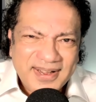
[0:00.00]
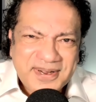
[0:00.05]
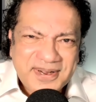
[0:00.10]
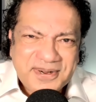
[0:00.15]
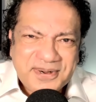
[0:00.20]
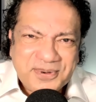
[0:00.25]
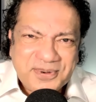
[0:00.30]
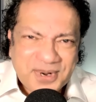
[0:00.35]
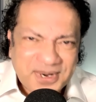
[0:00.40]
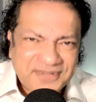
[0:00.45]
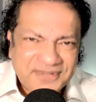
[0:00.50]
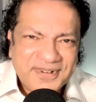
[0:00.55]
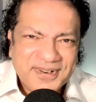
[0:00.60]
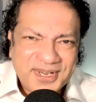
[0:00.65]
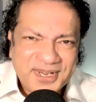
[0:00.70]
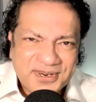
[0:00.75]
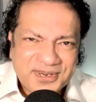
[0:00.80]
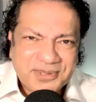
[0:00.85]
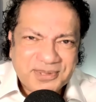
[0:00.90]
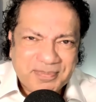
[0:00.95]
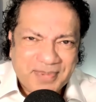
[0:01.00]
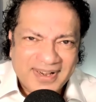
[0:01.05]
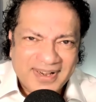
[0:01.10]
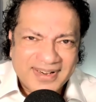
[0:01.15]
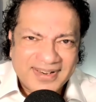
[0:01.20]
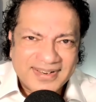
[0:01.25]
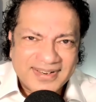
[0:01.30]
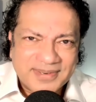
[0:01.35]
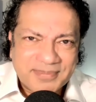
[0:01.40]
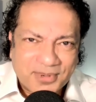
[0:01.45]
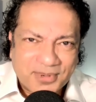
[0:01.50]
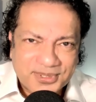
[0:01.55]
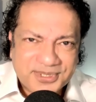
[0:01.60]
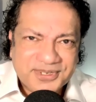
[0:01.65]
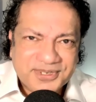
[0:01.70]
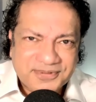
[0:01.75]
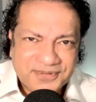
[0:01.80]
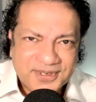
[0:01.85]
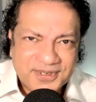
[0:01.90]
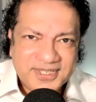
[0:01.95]
whatever you spend
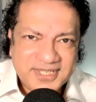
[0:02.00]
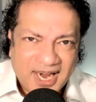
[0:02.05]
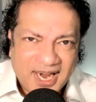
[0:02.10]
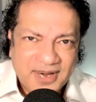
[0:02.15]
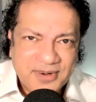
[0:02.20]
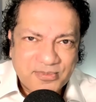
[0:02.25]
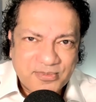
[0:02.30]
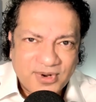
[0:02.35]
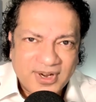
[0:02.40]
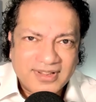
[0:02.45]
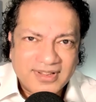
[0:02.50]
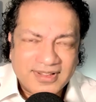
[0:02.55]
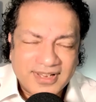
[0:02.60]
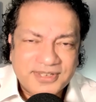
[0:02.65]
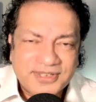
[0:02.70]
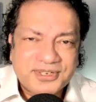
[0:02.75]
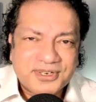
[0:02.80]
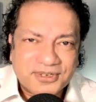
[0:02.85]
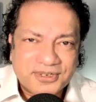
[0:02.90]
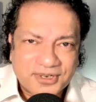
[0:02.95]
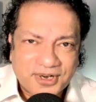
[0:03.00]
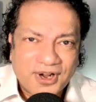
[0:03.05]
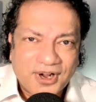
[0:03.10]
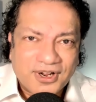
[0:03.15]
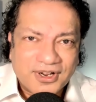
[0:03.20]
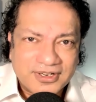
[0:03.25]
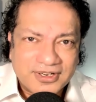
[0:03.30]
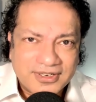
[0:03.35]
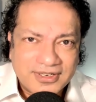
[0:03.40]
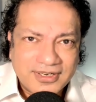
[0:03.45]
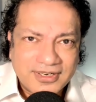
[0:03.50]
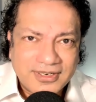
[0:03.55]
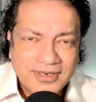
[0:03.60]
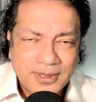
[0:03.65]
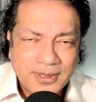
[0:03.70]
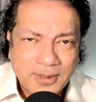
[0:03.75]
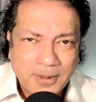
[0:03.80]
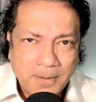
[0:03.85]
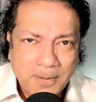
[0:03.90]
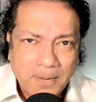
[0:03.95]
most of your time with is your God.
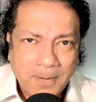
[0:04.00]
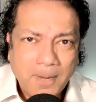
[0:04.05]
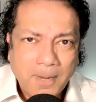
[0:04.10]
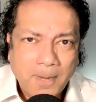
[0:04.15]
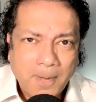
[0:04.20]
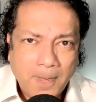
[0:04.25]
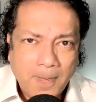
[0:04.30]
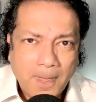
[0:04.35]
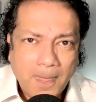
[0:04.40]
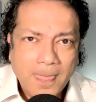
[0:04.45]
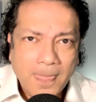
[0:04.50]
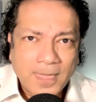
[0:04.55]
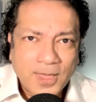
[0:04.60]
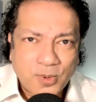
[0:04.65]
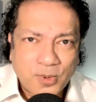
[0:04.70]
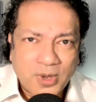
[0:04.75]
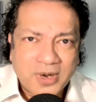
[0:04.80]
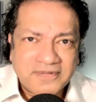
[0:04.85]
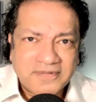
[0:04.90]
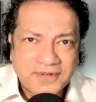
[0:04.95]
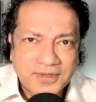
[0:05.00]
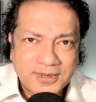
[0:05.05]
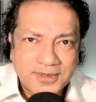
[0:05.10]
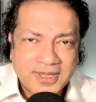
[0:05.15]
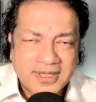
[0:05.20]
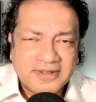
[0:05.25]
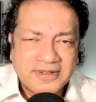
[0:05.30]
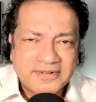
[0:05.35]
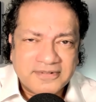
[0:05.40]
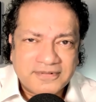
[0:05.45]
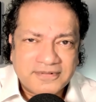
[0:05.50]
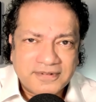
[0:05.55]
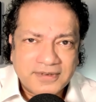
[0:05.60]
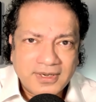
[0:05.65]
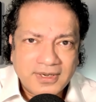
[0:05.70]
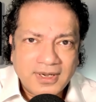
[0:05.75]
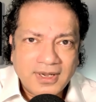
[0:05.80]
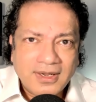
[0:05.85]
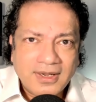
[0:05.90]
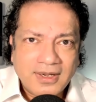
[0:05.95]
Whatever you give
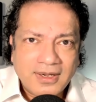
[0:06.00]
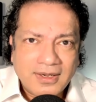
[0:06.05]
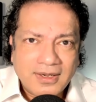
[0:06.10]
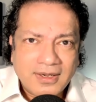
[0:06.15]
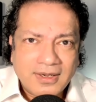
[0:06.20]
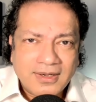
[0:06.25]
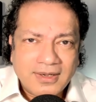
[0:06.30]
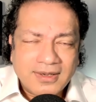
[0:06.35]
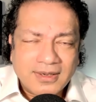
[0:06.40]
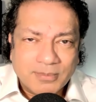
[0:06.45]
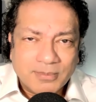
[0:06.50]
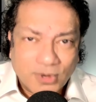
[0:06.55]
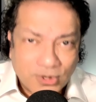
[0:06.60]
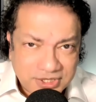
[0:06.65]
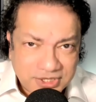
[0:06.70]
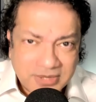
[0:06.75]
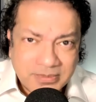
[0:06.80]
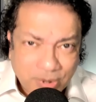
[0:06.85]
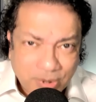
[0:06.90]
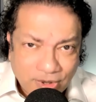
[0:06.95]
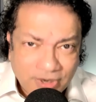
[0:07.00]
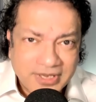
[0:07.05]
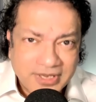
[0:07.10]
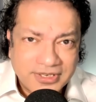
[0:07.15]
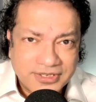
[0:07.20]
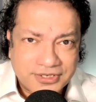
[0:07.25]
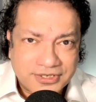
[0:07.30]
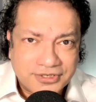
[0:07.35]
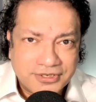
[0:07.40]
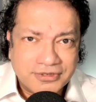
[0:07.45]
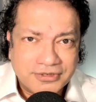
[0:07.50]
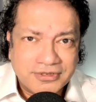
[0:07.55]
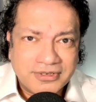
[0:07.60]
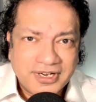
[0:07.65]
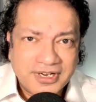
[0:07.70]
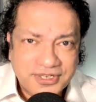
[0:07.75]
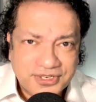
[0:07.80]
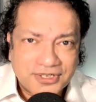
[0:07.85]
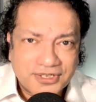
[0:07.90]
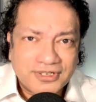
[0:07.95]
most importance to
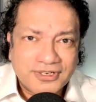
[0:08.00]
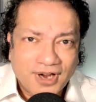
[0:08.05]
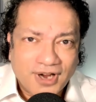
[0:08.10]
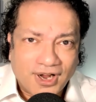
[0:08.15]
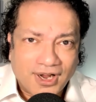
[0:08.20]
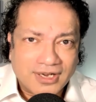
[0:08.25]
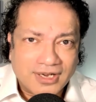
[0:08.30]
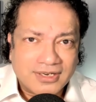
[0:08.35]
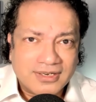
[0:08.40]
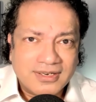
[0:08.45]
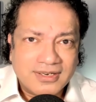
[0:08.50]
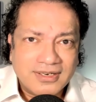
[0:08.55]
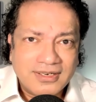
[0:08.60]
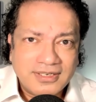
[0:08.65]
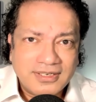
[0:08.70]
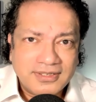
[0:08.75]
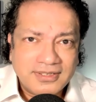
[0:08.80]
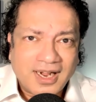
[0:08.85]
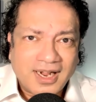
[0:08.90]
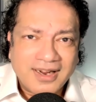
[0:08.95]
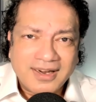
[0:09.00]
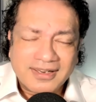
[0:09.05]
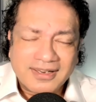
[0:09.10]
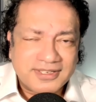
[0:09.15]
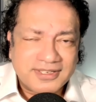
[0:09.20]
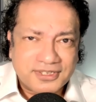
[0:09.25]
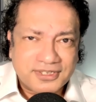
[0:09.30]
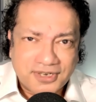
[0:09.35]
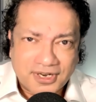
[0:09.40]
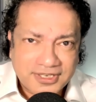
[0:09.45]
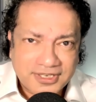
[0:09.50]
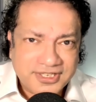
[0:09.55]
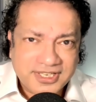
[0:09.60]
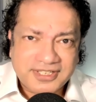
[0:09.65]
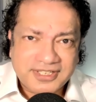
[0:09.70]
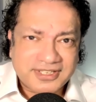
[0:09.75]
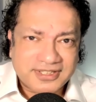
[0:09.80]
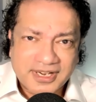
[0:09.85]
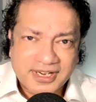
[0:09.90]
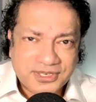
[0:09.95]
is your God. Idols are not
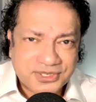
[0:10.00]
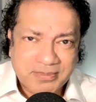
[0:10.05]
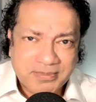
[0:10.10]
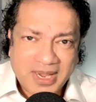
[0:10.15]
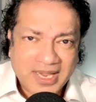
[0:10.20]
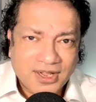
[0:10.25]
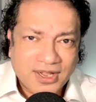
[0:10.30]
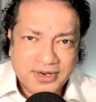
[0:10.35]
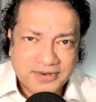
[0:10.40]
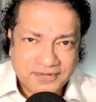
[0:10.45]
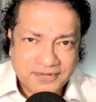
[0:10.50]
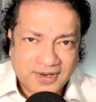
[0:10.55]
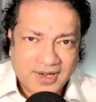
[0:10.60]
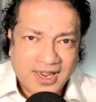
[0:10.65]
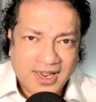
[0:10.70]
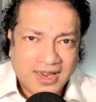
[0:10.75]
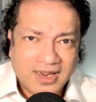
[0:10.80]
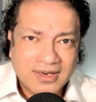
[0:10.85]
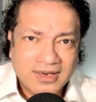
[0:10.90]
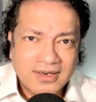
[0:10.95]
just things you make out of clay,